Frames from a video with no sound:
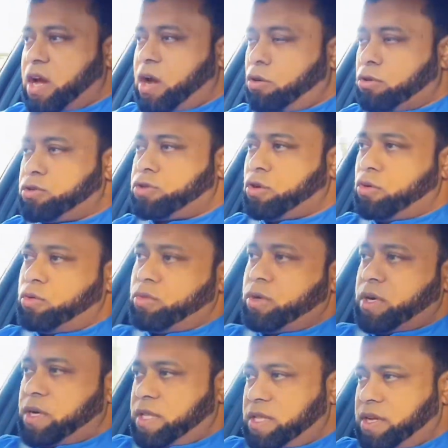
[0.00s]
also
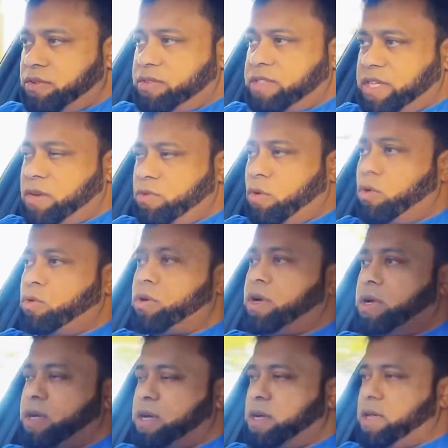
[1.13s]
there is a road
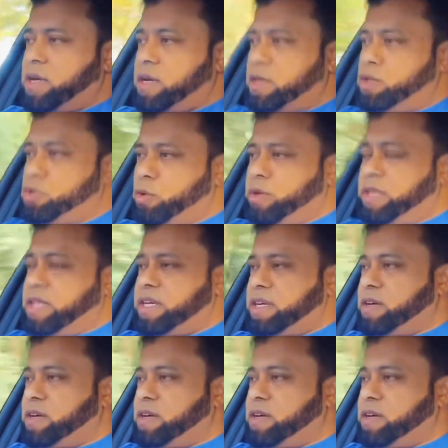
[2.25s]
joining